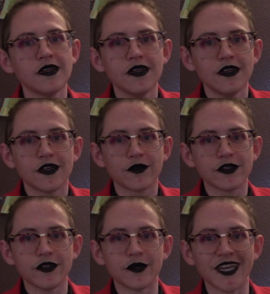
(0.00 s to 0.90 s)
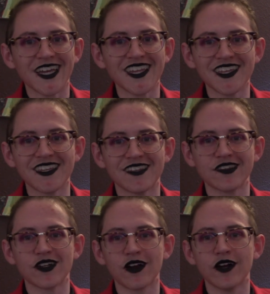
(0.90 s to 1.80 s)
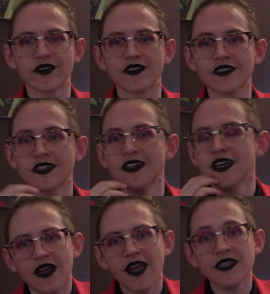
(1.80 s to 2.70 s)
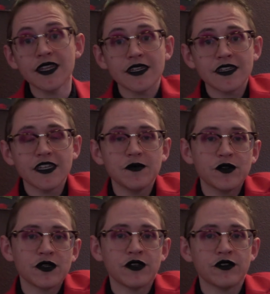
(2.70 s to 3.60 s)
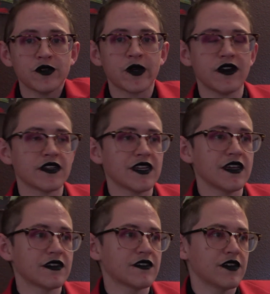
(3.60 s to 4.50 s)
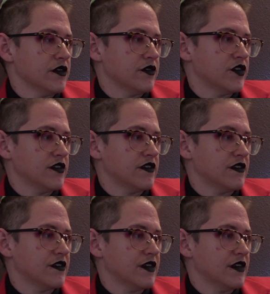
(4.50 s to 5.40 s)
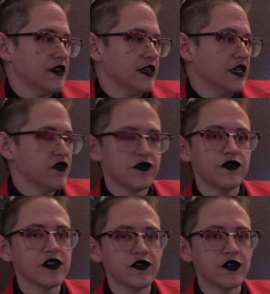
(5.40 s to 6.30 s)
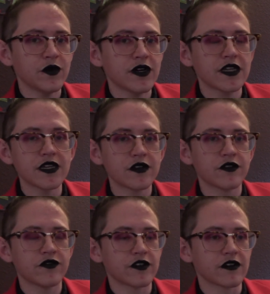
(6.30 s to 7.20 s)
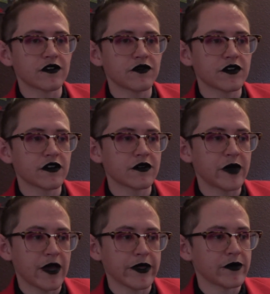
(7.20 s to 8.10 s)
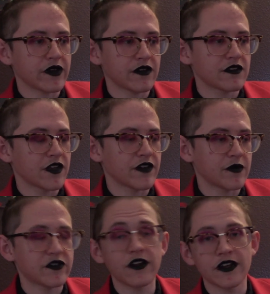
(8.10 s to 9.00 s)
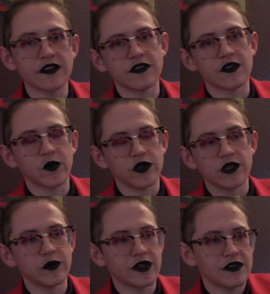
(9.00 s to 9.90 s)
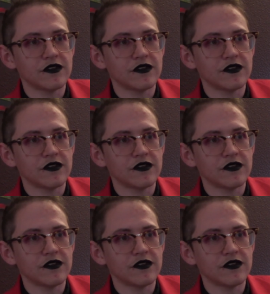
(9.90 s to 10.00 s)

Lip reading: not really doing anything this year, obviously. I'd like to keep doing YouTube content. Just, if you are here for Batman Beyond stuff, I'm sorry to disappoint you, but I